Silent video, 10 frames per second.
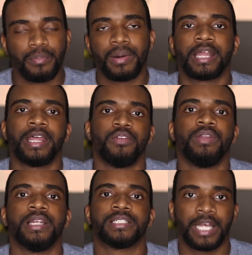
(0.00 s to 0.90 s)
of money that you
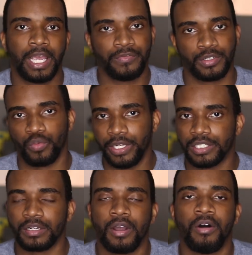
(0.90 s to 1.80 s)
need to save to
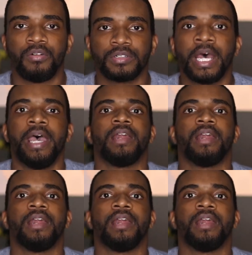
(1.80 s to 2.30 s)
reach your goals,